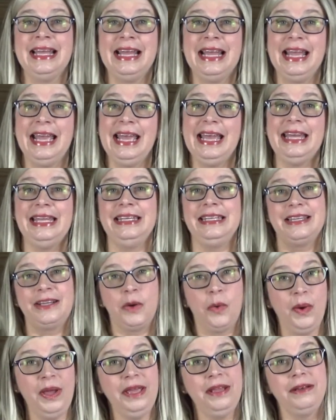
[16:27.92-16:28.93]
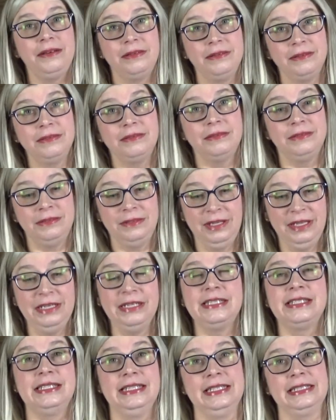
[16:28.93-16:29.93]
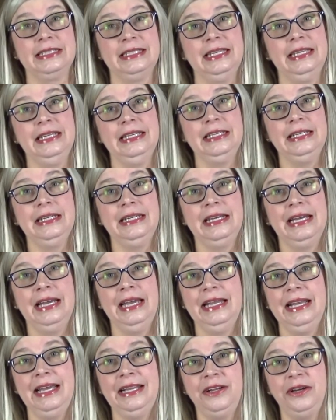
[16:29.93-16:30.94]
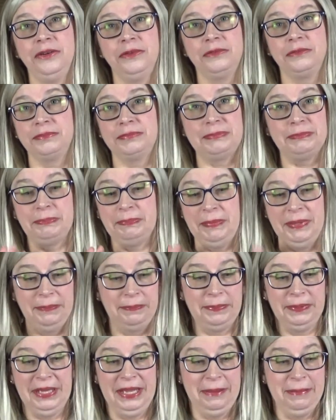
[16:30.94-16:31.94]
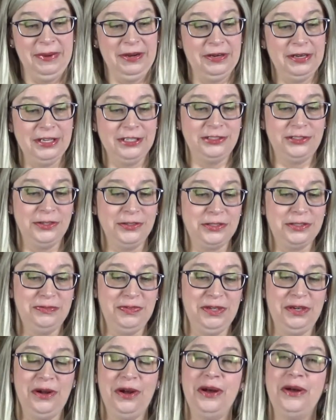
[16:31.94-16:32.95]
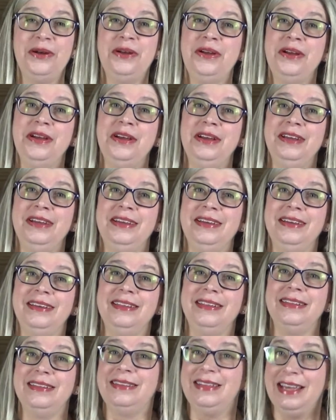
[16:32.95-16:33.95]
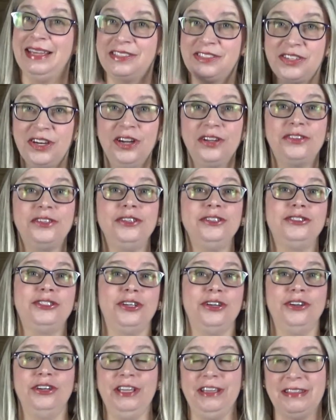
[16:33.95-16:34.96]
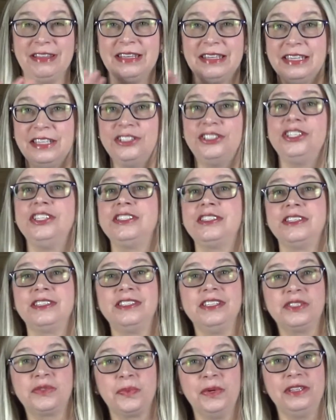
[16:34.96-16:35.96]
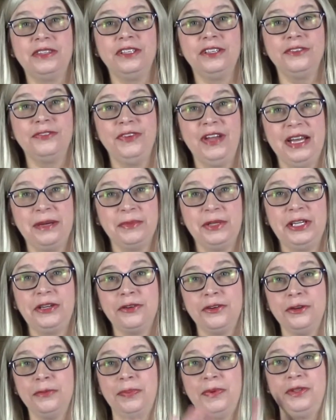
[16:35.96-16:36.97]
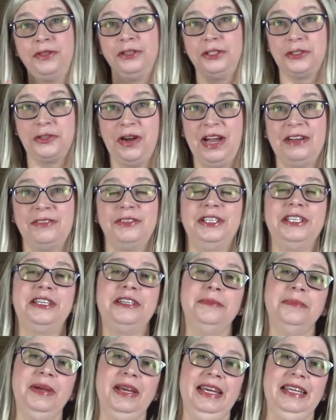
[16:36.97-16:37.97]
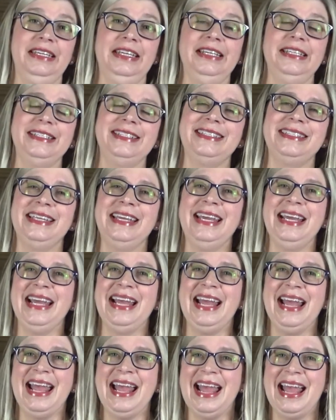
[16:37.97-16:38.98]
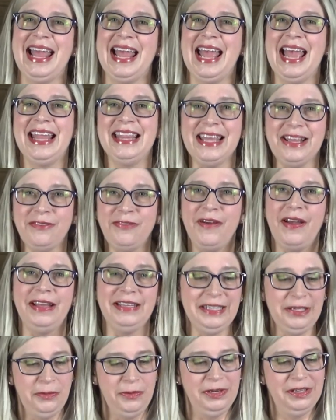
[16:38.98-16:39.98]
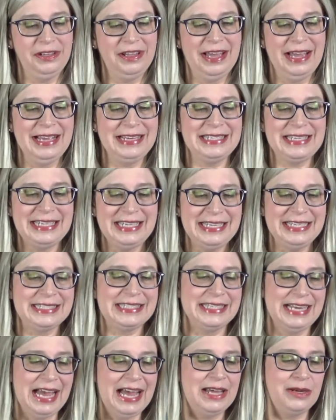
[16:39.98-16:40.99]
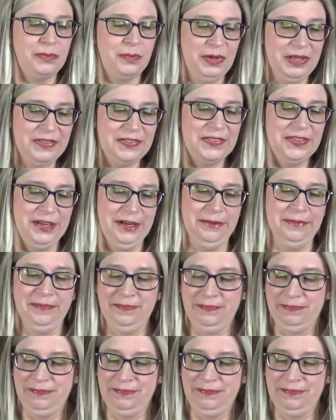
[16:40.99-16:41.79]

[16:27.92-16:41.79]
and quite innocently, and I don't blame Mary and Joseph at all, they start their journey thinking Jesus is with their family group or their traveling companions, and then finally realize he's not with them.